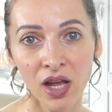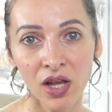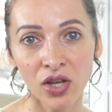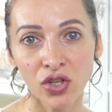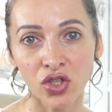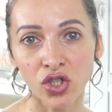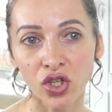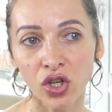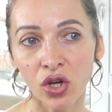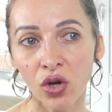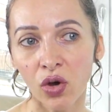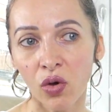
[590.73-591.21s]

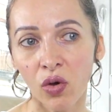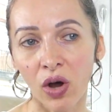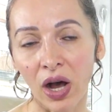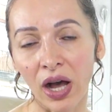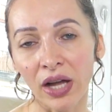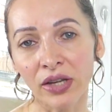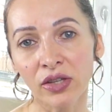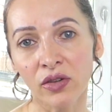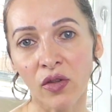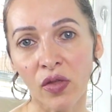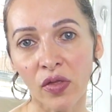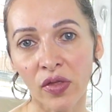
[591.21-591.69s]
So
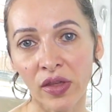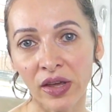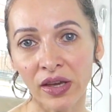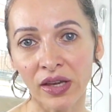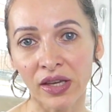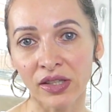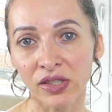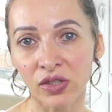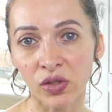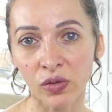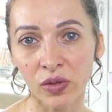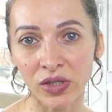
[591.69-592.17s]
I don't think
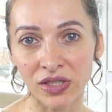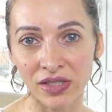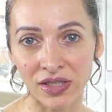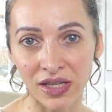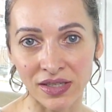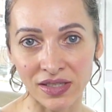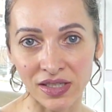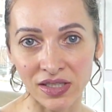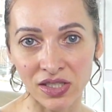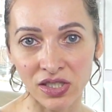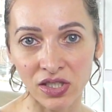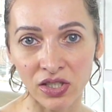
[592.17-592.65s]
it's always
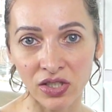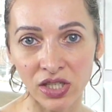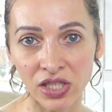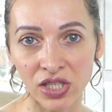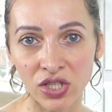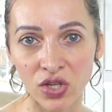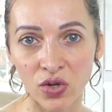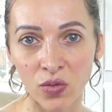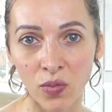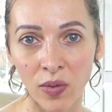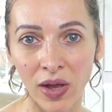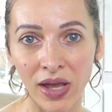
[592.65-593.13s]
necessary
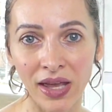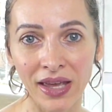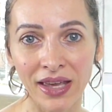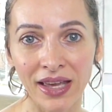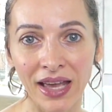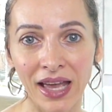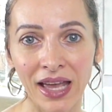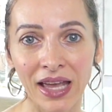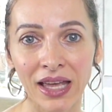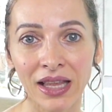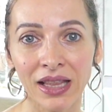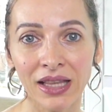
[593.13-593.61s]
to make
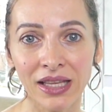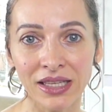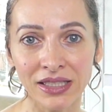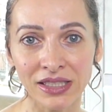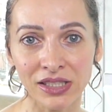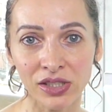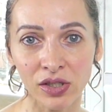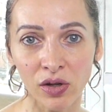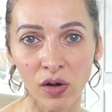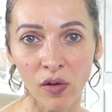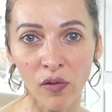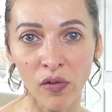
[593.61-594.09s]
a
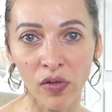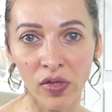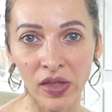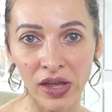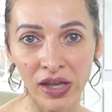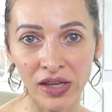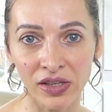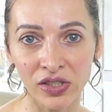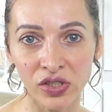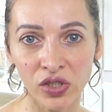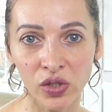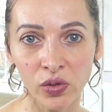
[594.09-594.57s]
list of
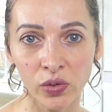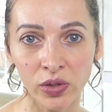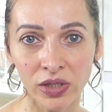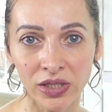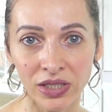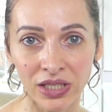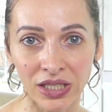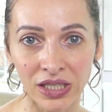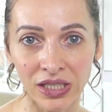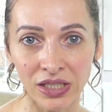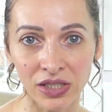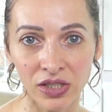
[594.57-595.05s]
things you will
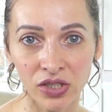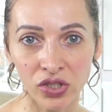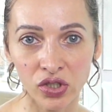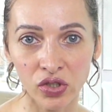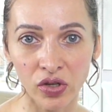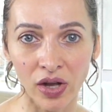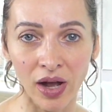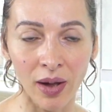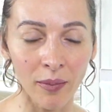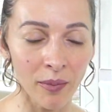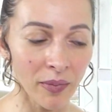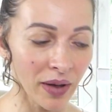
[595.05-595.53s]
need. So
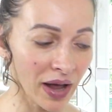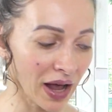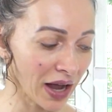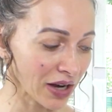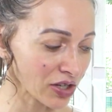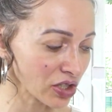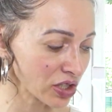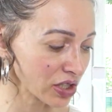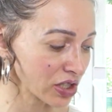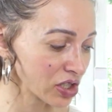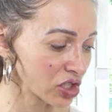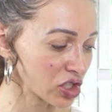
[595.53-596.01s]
I'm
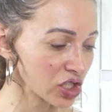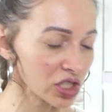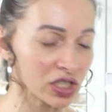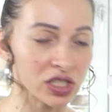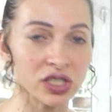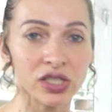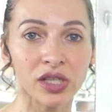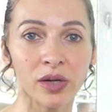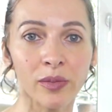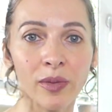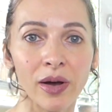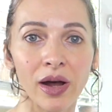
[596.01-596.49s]
actually
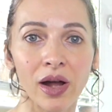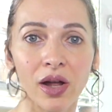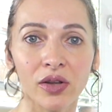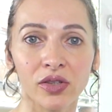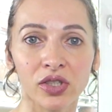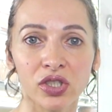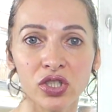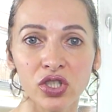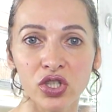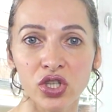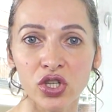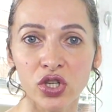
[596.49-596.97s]
just
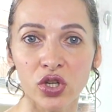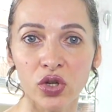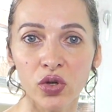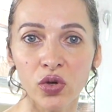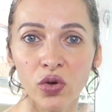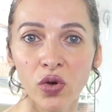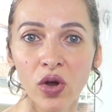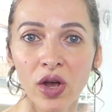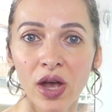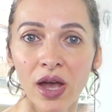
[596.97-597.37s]
about to